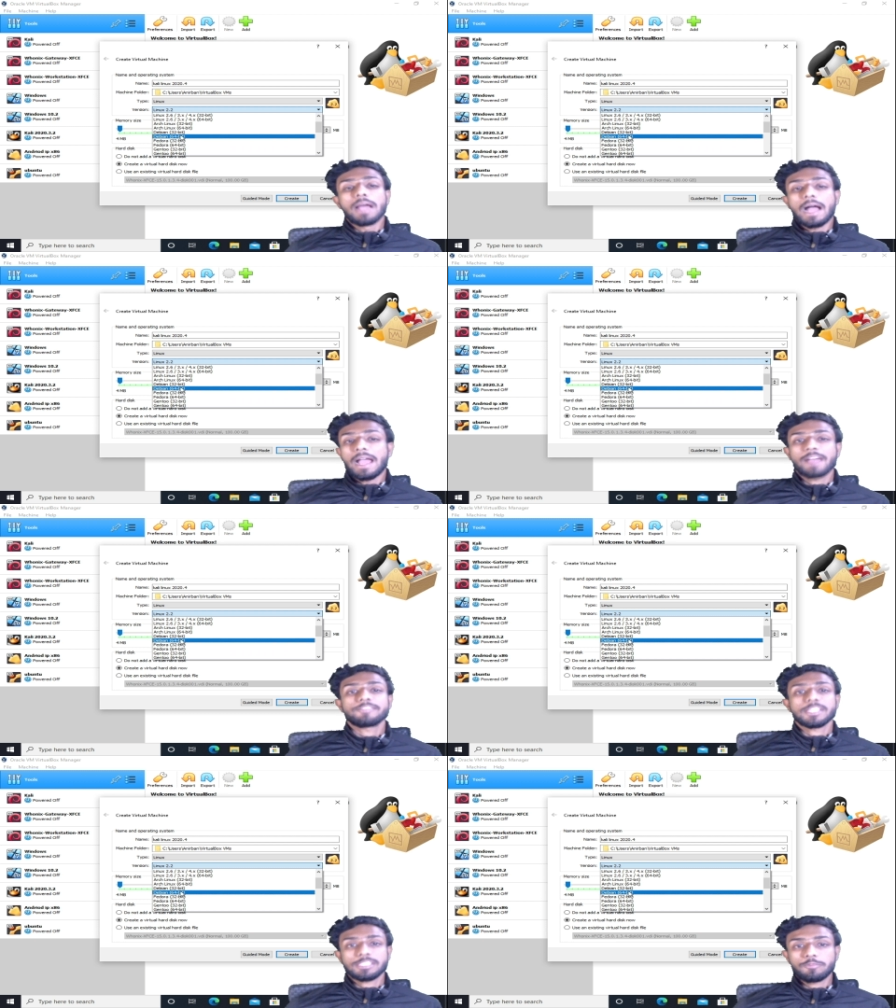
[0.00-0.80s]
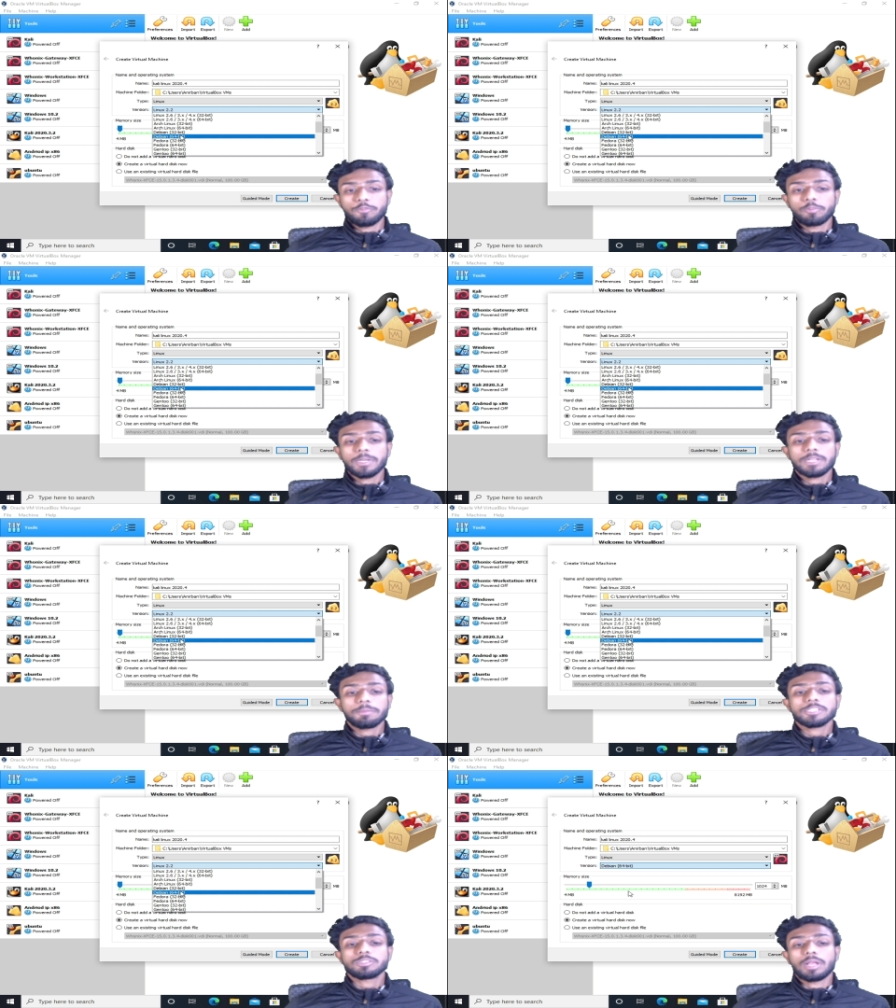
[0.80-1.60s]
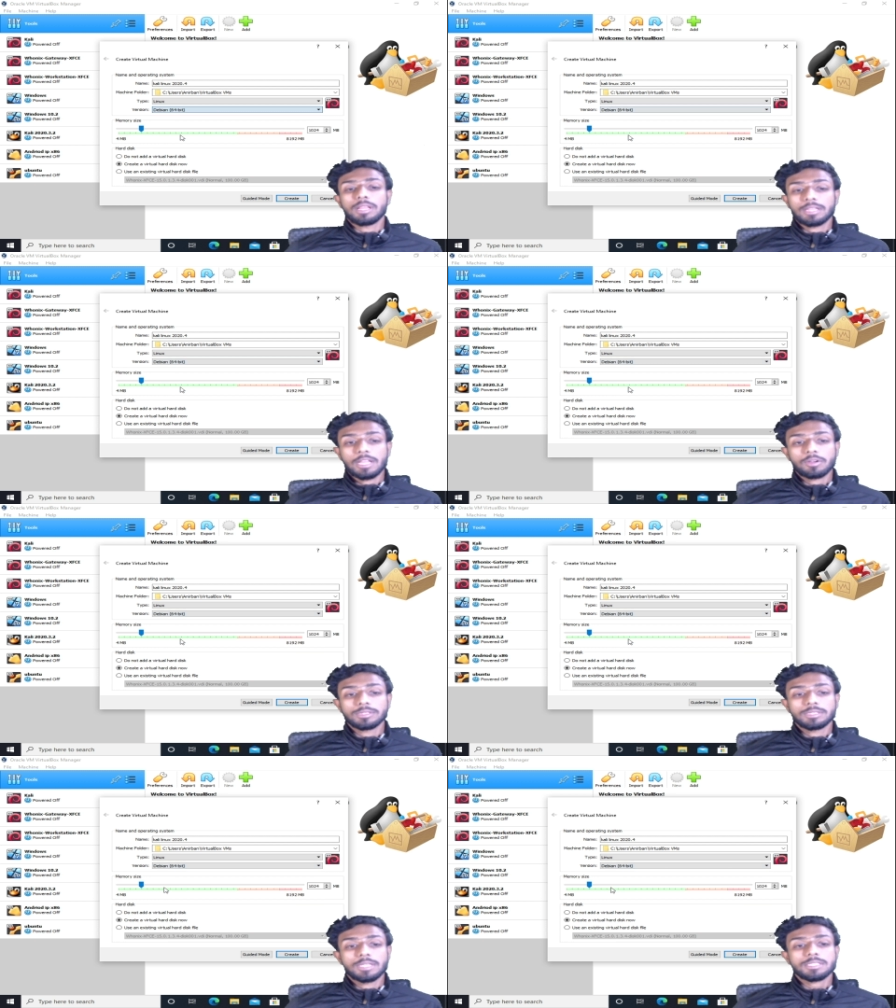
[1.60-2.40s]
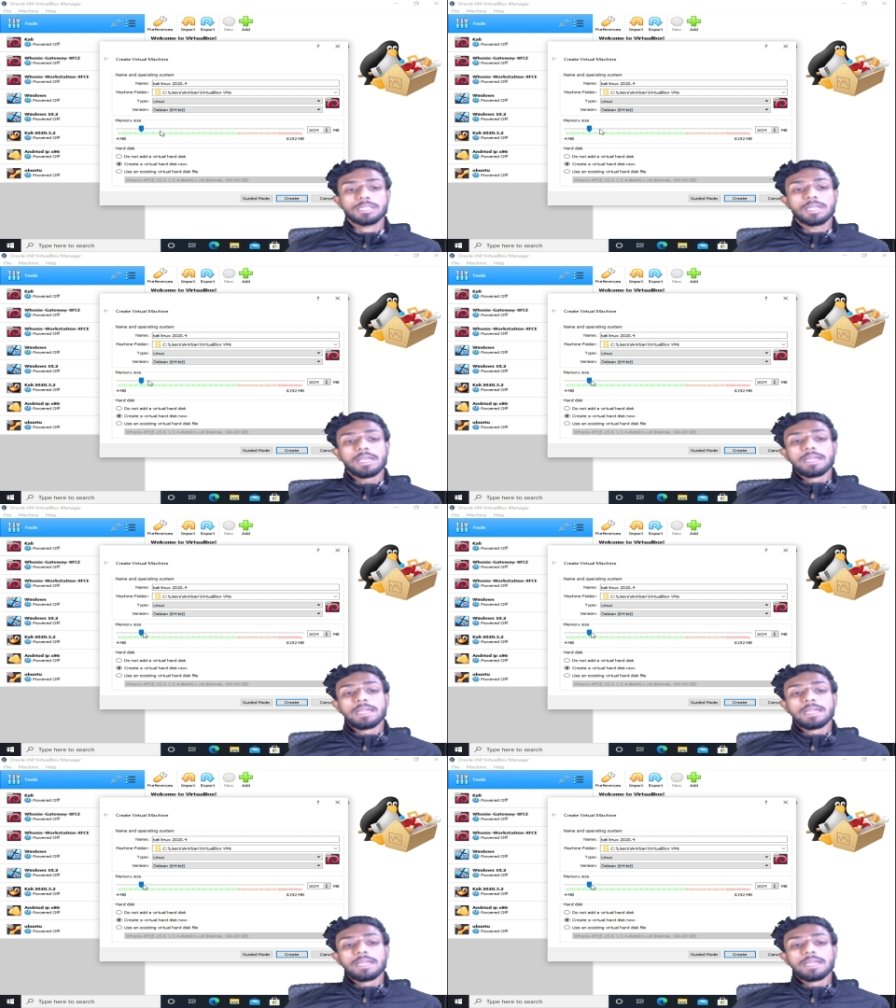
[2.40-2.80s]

I have 64-bit image so I'll click on this.